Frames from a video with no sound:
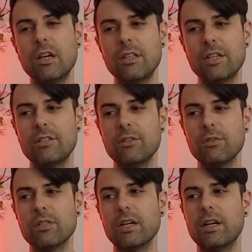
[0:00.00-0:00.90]
They do
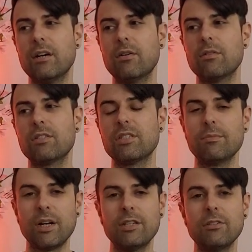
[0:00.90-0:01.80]
allow
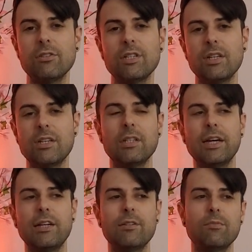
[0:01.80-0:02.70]
semi-nudity and
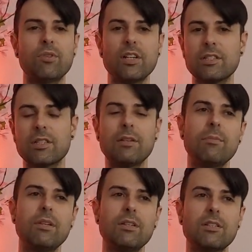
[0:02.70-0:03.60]
like breasts can
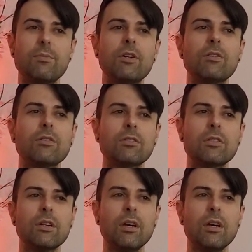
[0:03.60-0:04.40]
be exposed.